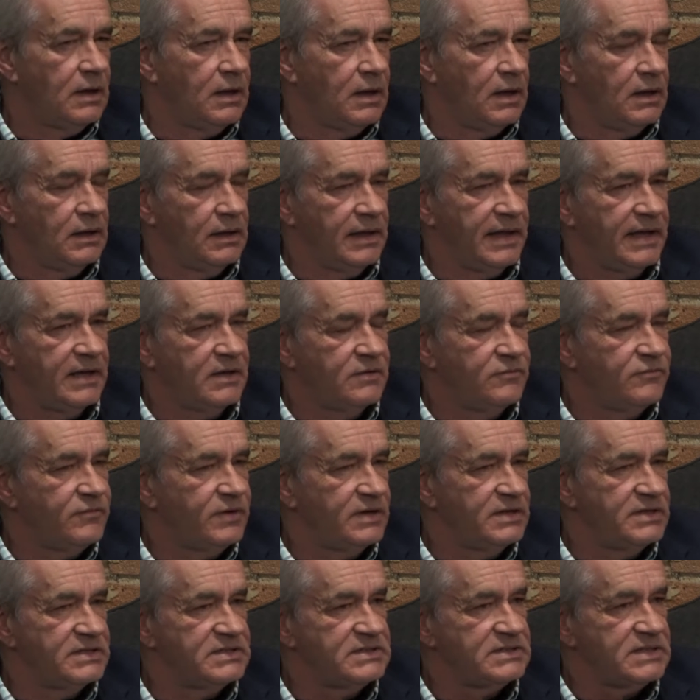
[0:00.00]
lack of
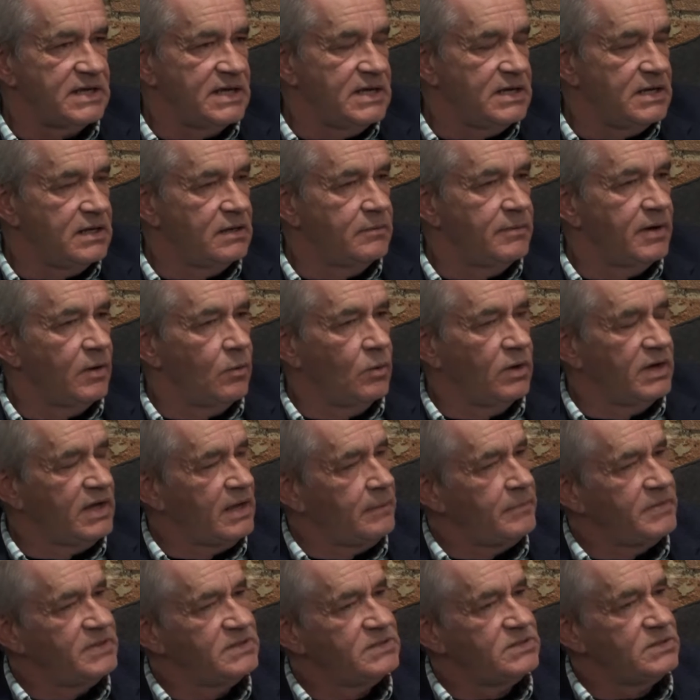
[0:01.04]
understanding about what
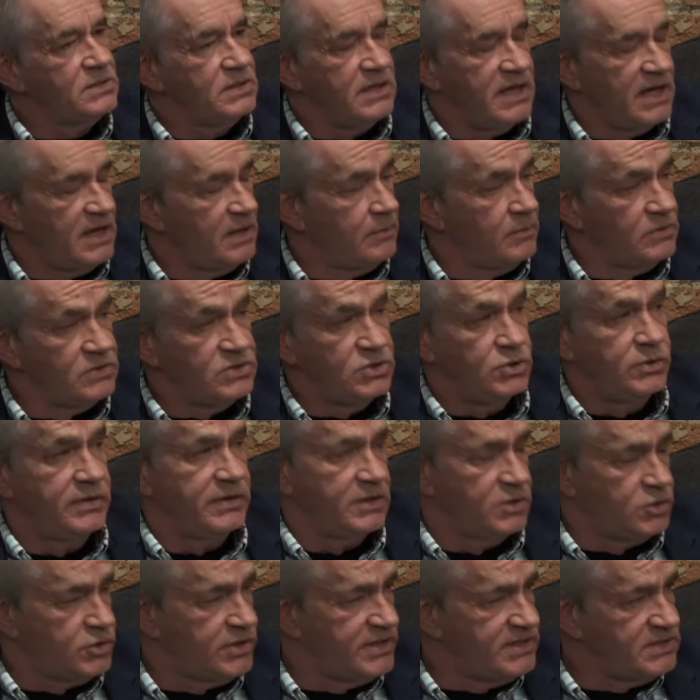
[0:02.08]
happens to the animals during
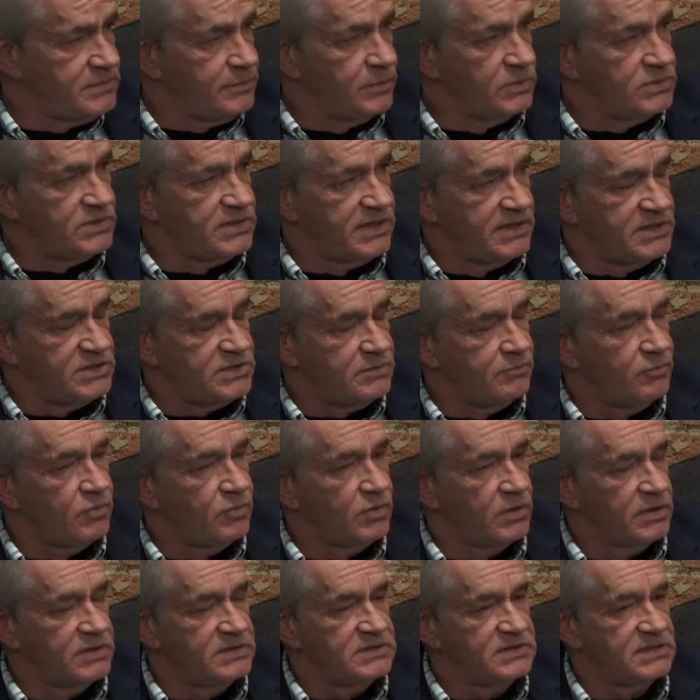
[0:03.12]
the transportation
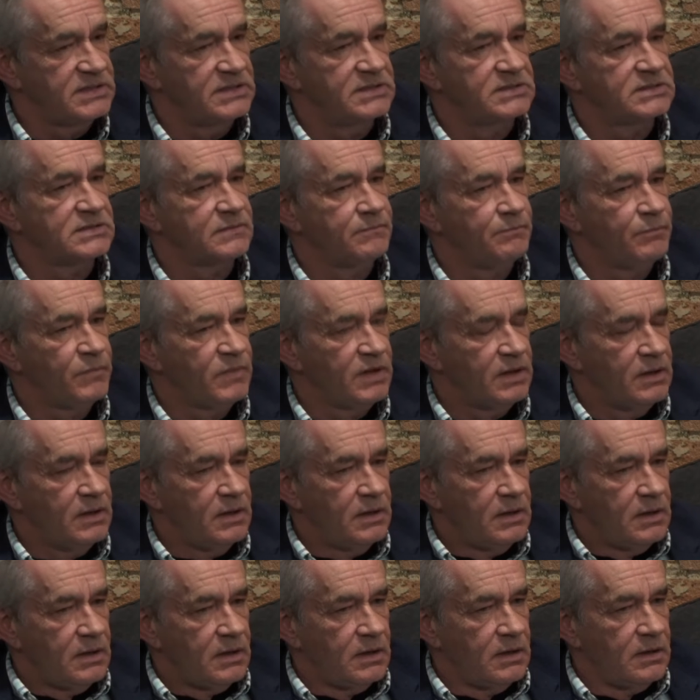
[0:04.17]
process.
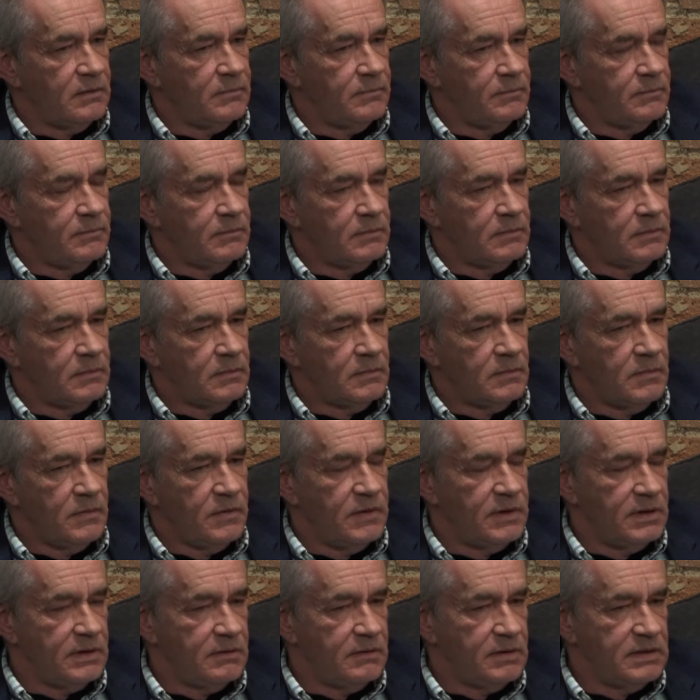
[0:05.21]

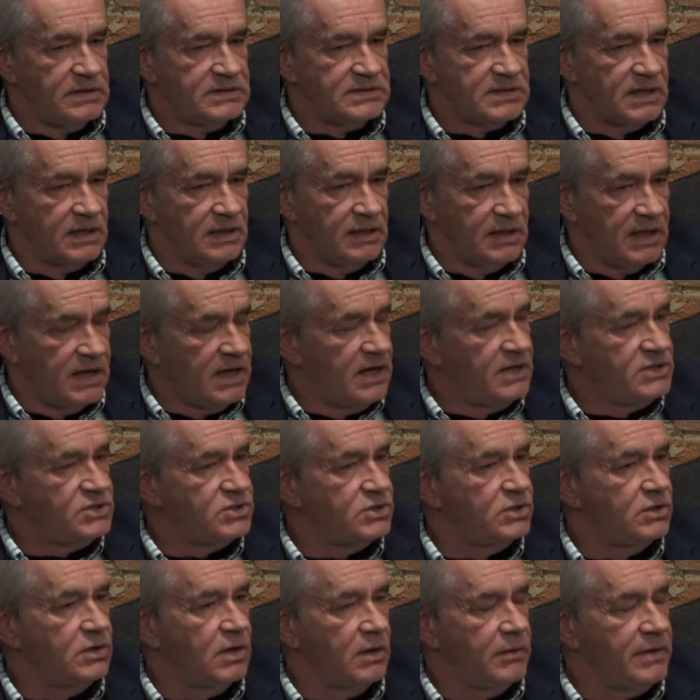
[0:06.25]
There is a large
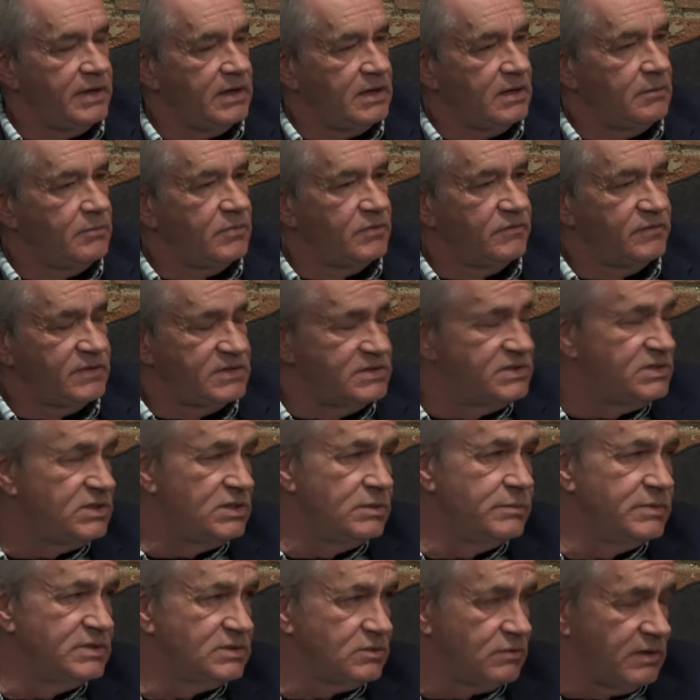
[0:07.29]
and growing number of
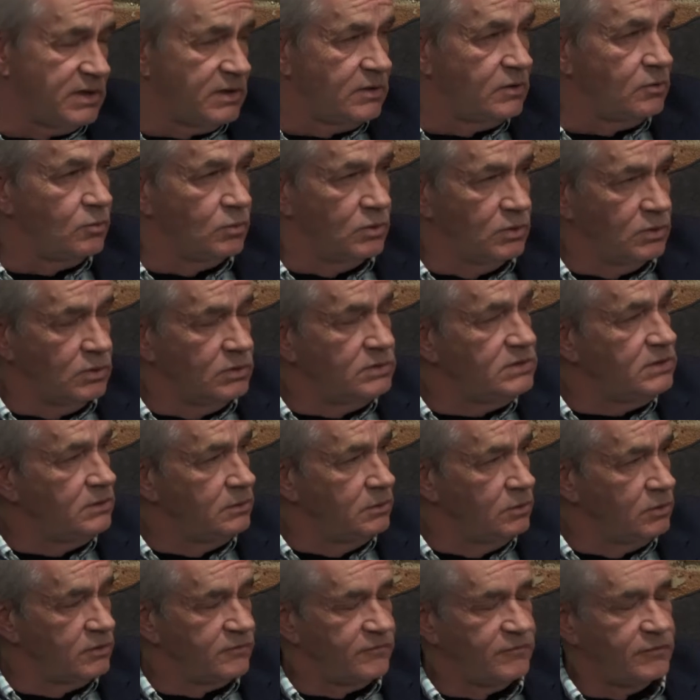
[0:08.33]
consumers around the world who
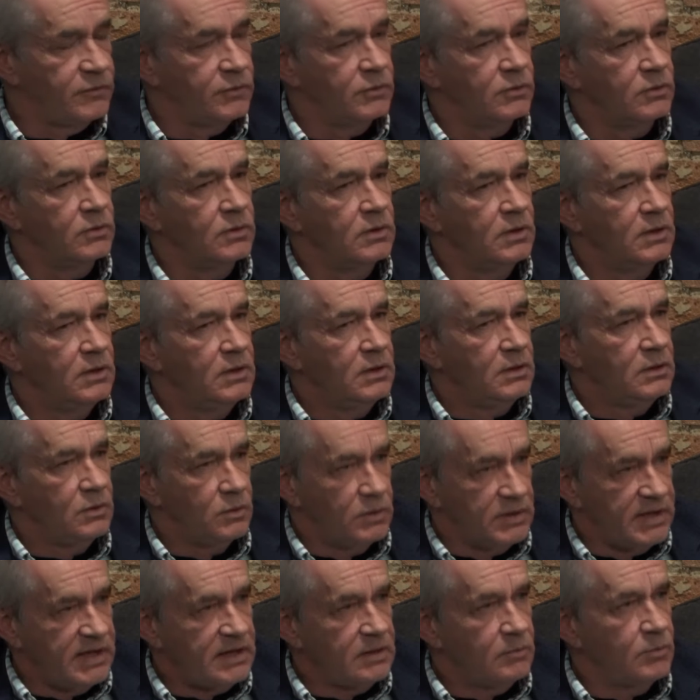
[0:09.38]
look for
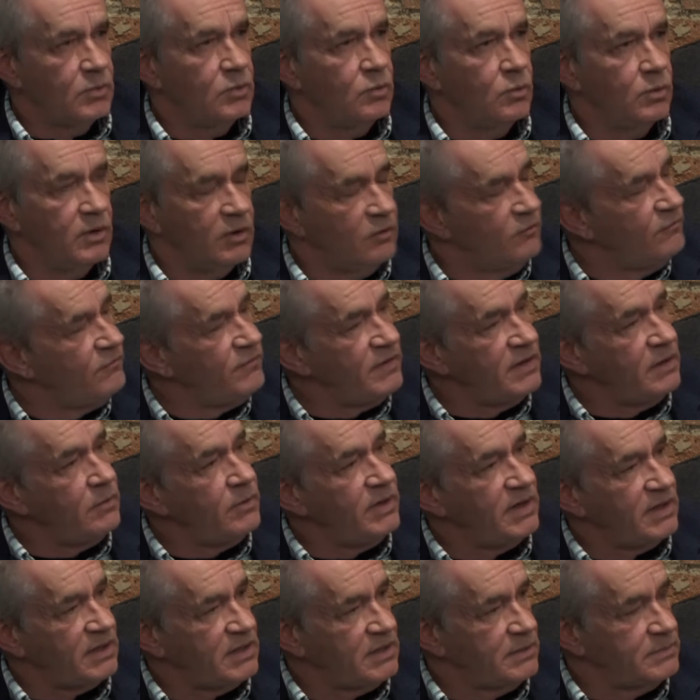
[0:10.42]
good animal welfare
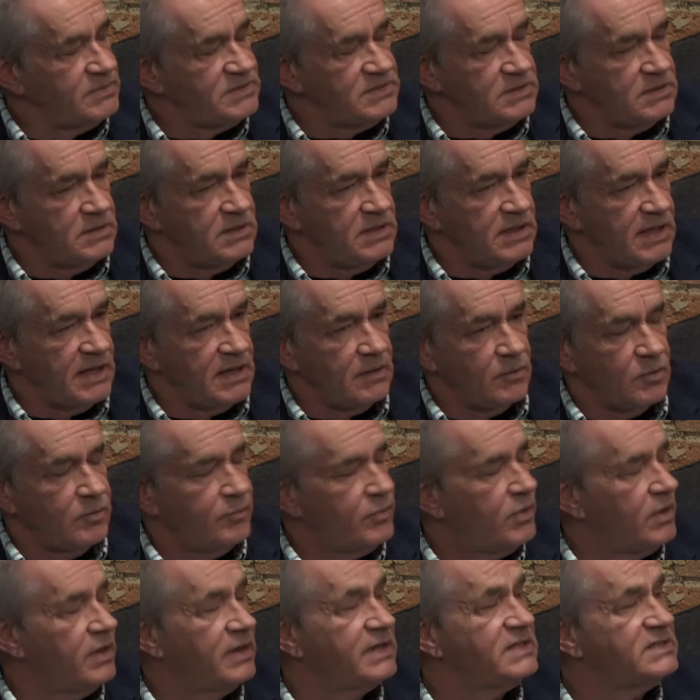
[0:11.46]
when it comes to the animal
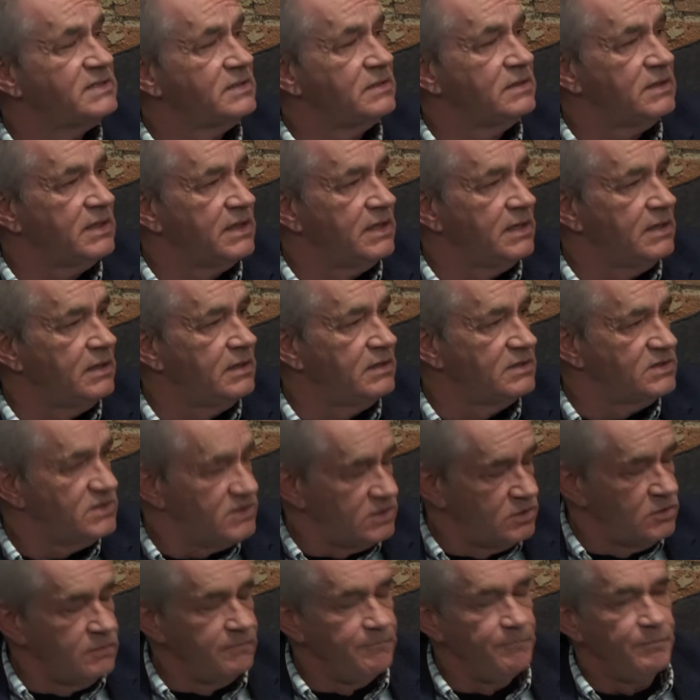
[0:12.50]
products that they
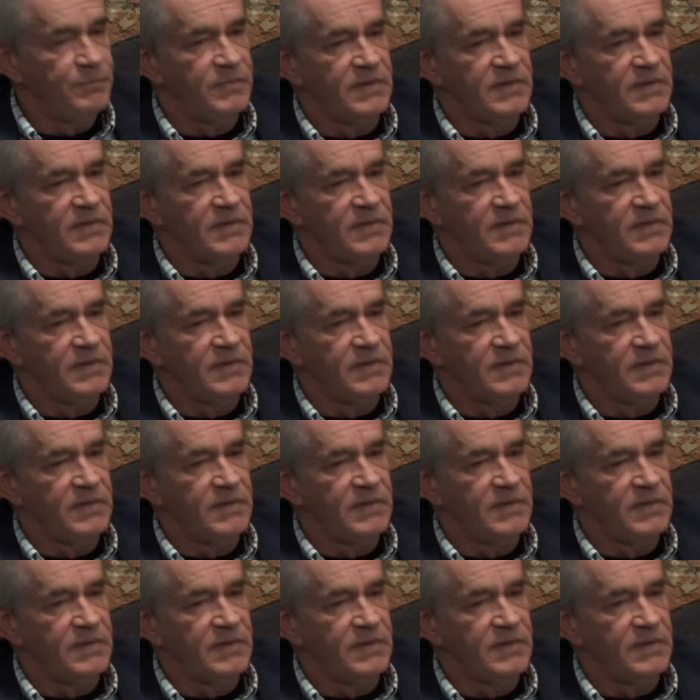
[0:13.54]
consume.